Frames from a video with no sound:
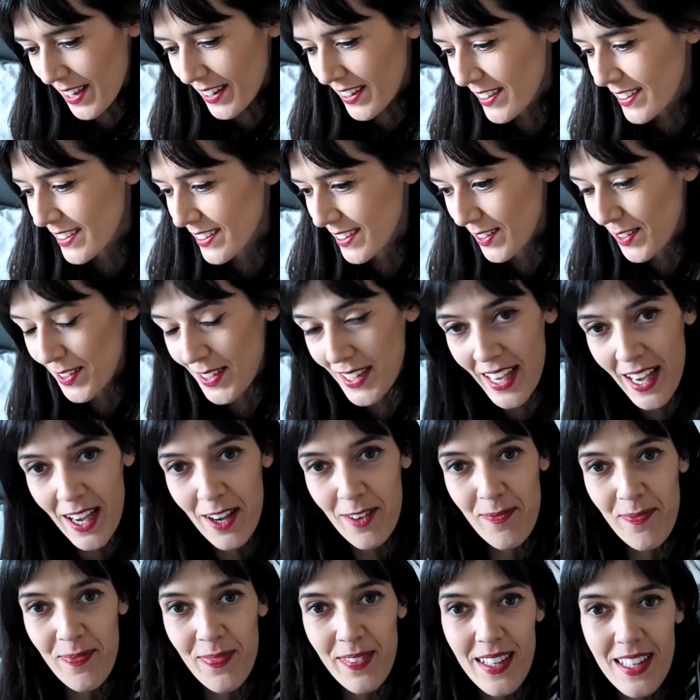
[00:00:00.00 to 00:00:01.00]
So yeah,
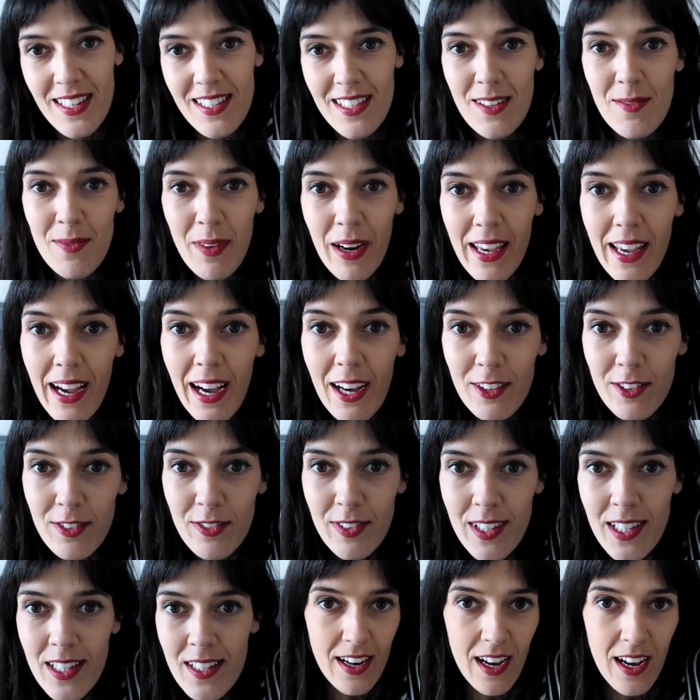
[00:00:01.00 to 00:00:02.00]
these are my
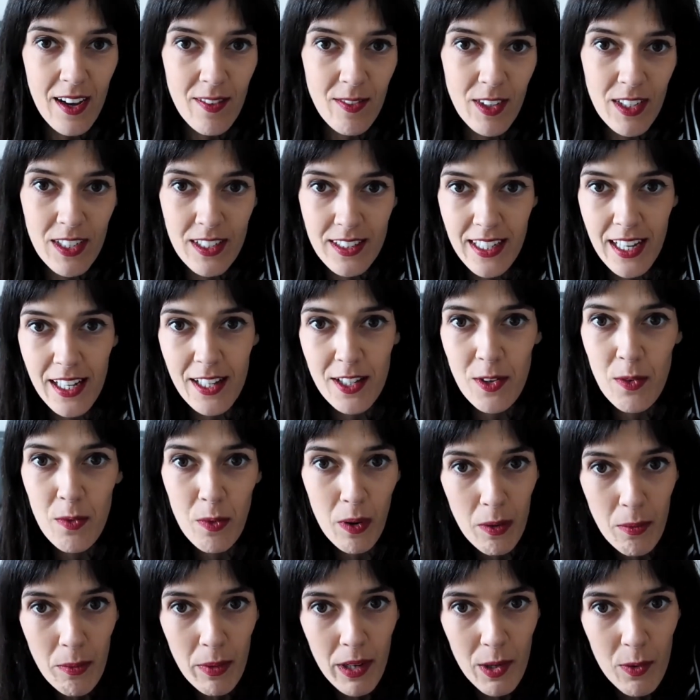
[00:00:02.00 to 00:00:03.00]
outfits. I'm gonna tell you
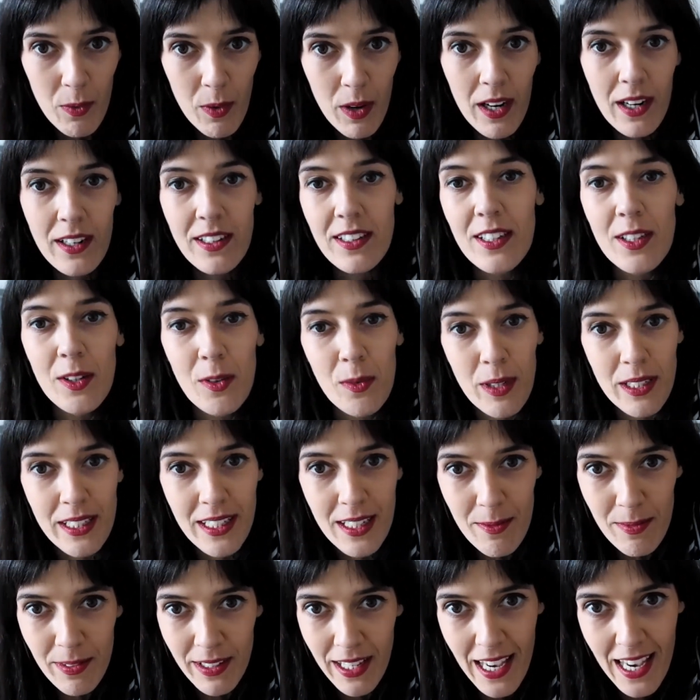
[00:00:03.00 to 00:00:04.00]
one by one what
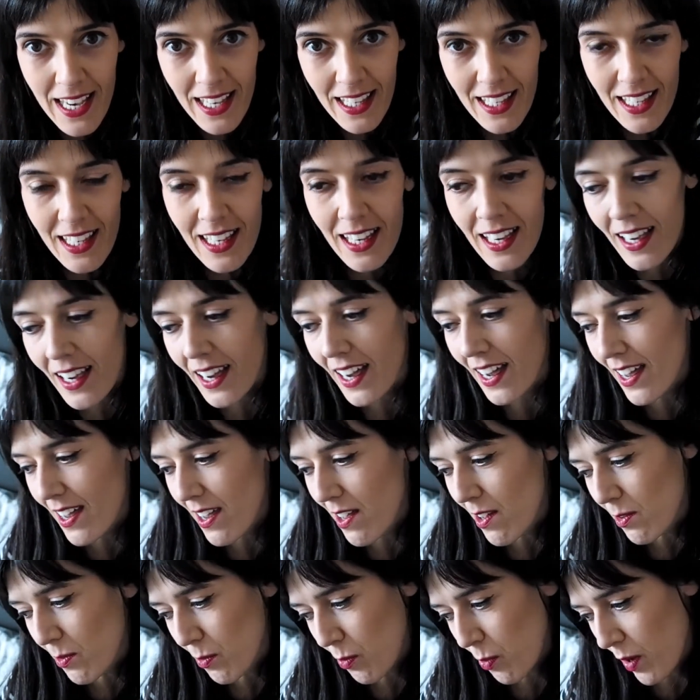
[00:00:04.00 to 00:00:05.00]
I'm taking
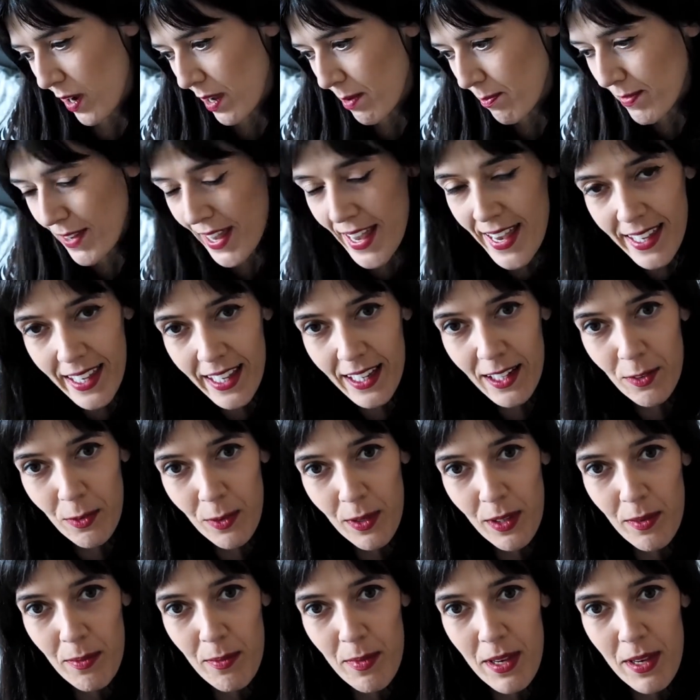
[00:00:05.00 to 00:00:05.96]
and why I'm taking it with